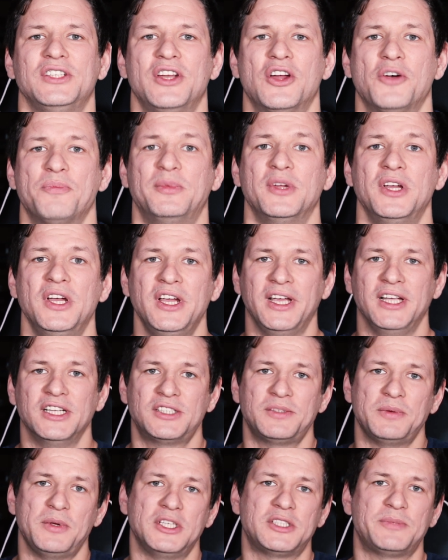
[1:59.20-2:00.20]
You know,
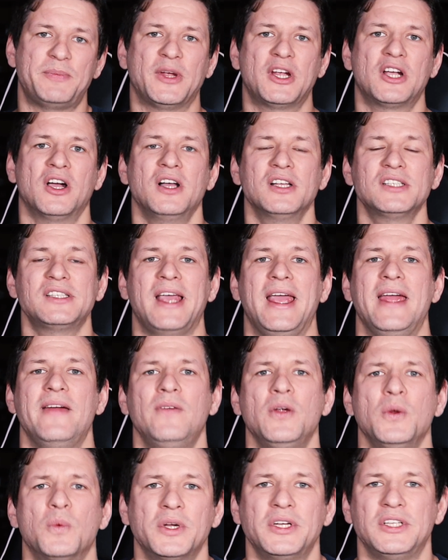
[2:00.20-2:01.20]
it's it's because
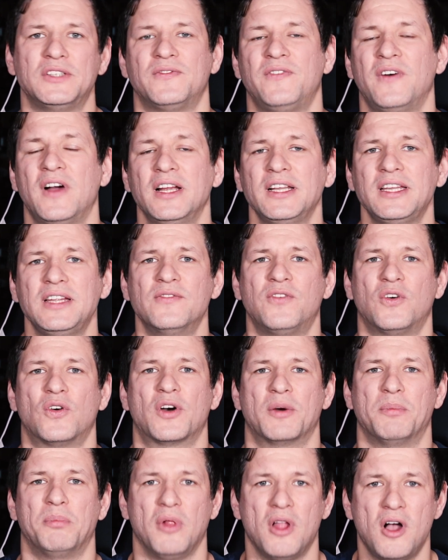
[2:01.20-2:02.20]
everyone is fighting for
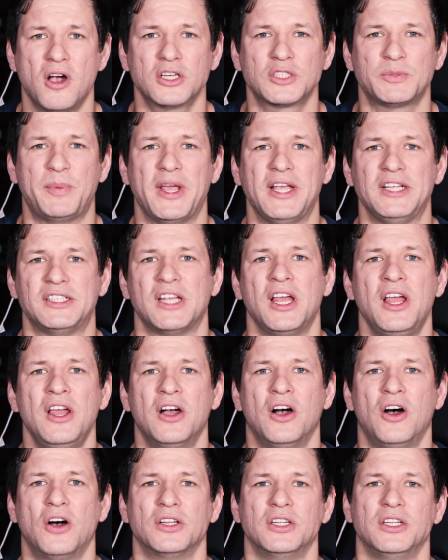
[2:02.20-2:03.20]
a block space
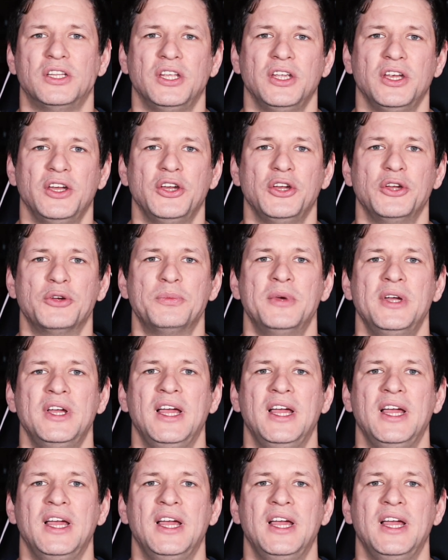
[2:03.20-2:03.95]
on Ethereum,